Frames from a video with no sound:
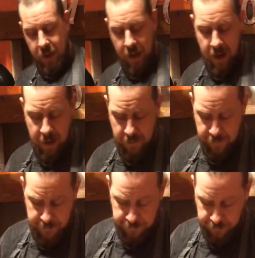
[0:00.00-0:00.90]
have
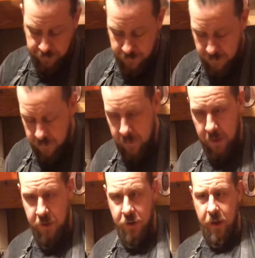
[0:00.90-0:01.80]

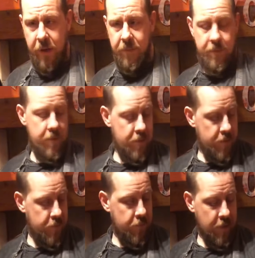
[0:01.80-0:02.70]
sugar,
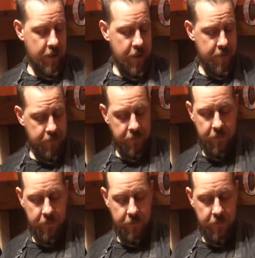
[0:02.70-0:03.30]
right there.